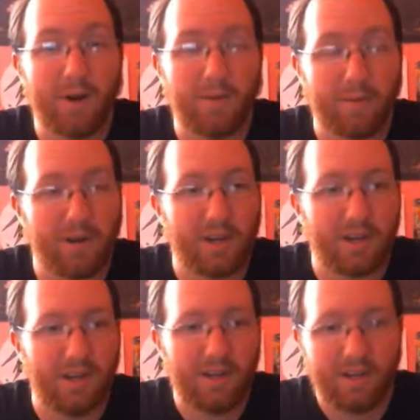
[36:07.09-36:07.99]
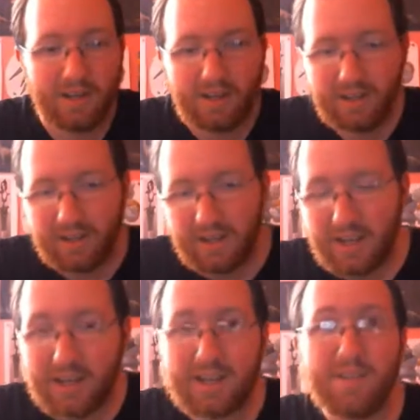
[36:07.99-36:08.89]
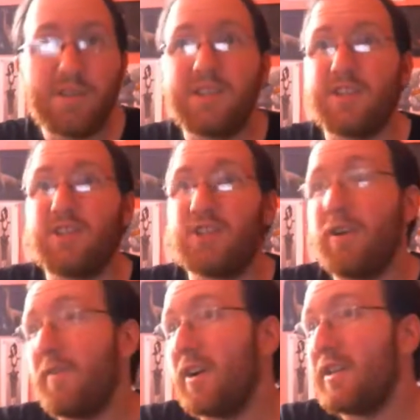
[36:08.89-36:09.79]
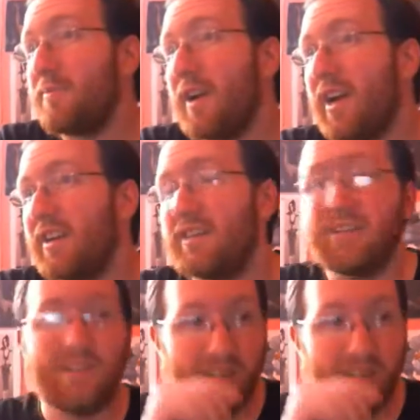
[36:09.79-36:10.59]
Pokemon. You get to surf on its back,